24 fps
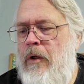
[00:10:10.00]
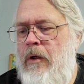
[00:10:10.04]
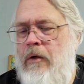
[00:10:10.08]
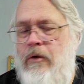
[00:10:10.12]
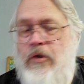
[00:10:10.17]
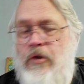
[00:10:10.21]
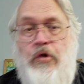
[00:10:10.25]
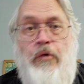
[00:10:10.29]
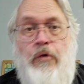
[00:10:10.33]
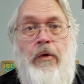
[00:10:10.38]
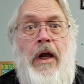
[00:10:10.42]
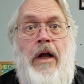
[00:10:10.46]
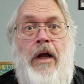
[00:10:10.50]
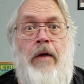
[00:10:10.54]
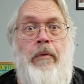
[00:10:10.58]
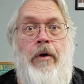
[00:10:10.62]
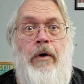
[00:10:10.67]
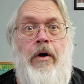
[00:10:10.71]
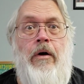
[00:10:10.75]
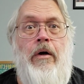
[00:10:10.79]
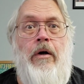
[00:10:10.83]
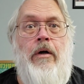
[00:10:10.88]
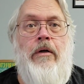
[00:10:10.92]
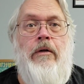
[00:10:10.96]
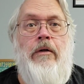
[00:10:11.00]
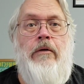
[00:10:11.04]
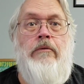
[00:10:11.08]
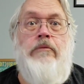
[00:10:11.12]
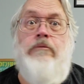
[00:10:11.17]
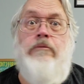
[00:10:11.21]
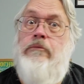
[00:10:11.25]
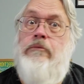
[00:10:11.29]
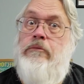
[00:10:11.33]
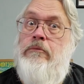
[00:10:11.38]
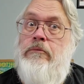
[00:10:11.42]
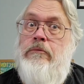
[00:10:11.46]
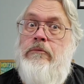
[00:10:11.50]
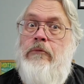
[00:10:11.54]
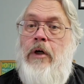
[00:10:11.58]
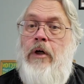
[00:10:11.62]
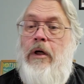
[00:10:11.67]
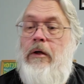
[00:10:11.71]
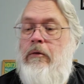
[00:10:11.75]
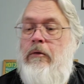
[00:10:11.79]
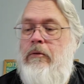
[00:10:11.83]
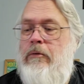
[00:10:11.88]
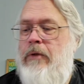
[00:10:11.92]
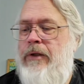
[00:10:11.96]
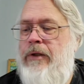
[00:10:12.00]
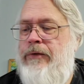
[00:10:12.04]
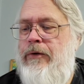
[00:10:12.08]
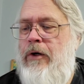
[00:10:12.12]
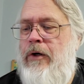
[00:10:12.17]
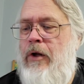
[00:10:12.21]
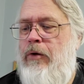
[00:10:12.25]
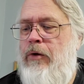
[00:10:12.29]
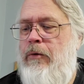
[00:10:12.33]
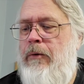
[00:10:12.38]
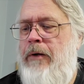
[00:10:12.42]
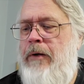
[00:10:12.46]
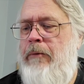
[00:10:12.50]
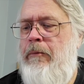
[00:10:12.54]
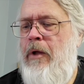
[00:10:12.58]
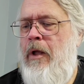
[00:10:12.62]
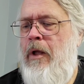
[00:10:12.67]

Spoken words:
Park. Well, that's another one.